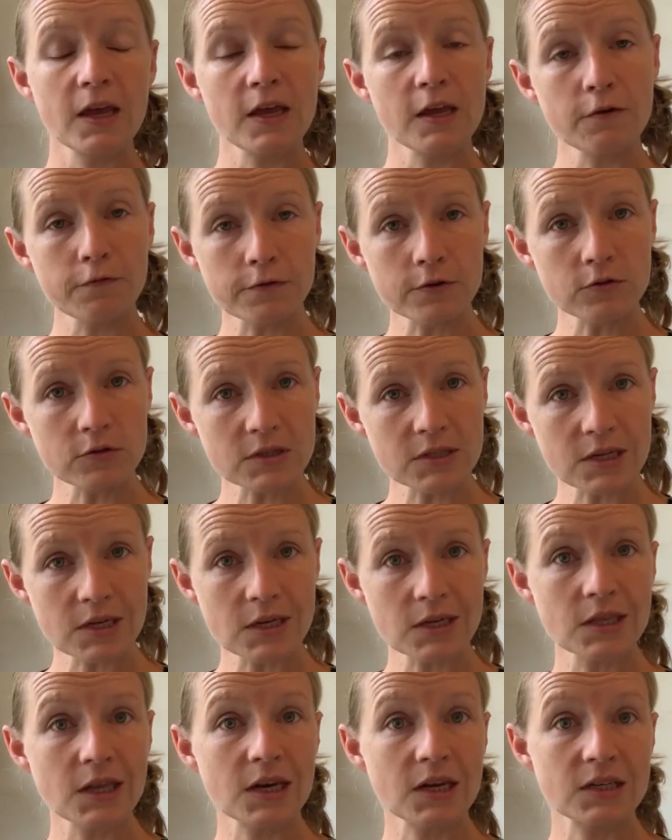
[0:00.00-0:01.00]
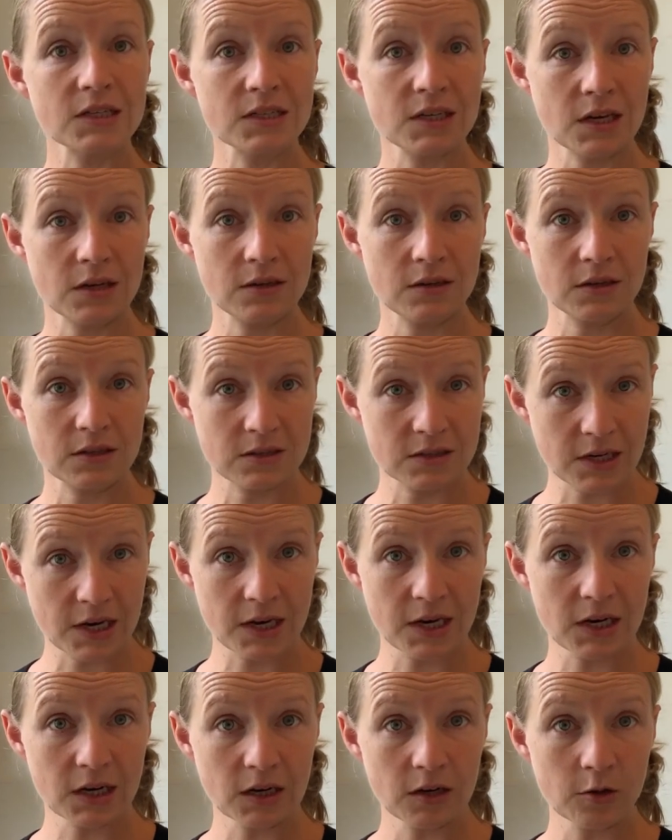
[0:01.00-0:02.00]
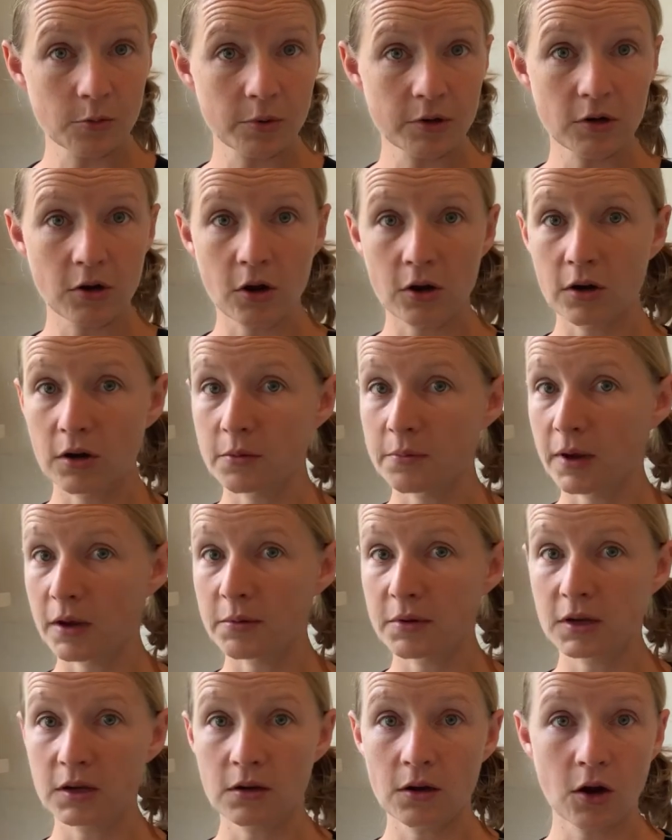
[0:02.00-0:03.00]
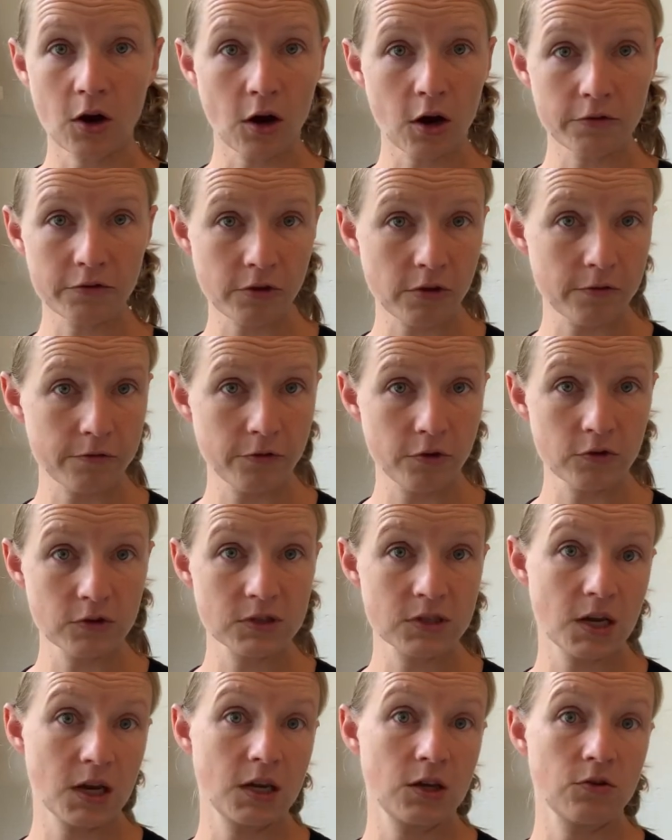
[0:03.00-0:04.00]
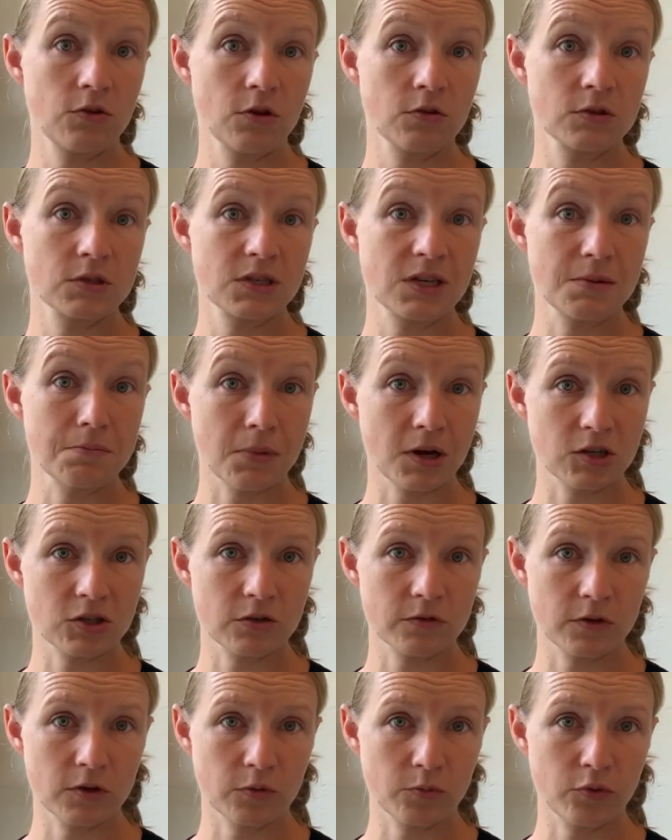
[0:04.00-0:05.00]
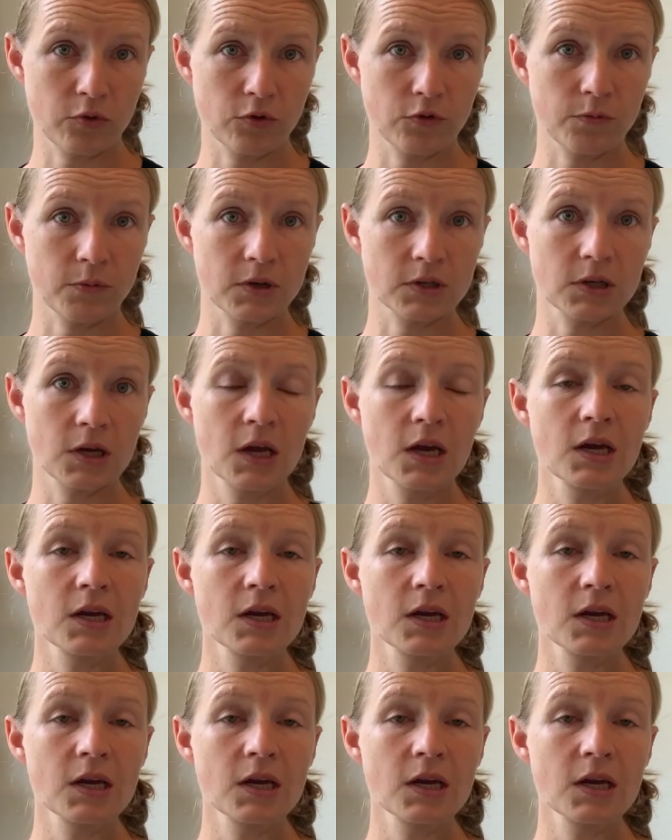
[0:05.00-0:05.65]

If you see that it is taking a little bit longer, maybe after the first day you don't see much of an improvement,